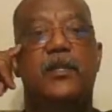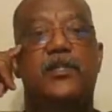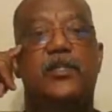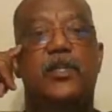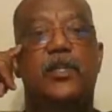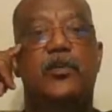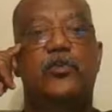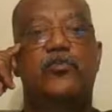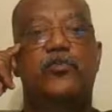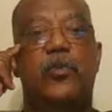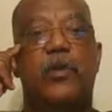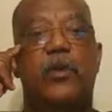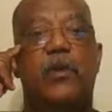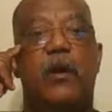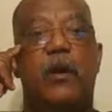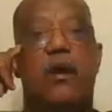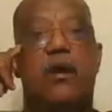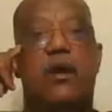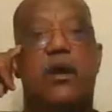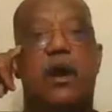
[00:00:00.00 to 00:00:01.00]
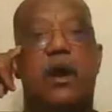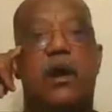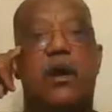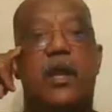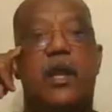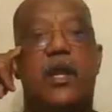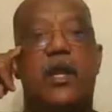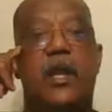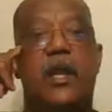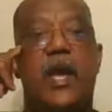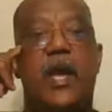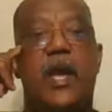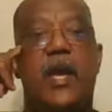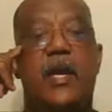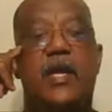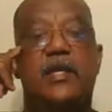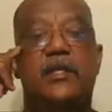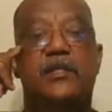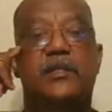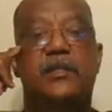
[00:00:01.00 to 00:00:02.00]
Children are guarded
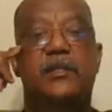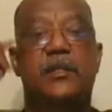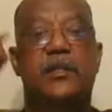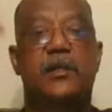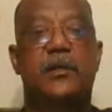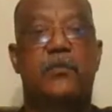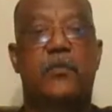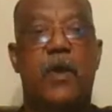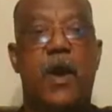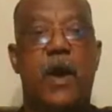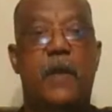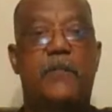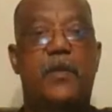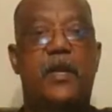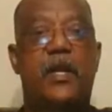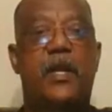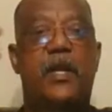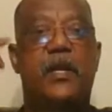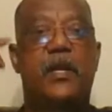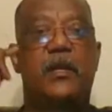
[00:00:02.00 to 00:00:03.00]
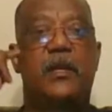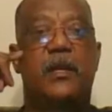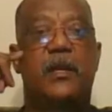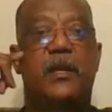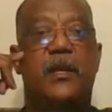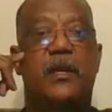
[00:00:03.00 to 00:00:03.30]
as property,